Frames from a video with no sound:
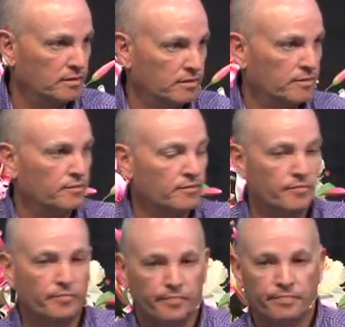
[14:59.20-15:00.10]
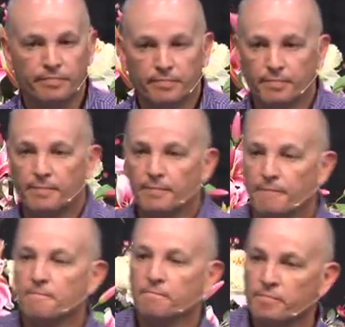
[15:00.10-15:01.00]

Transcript: Nobody speaks.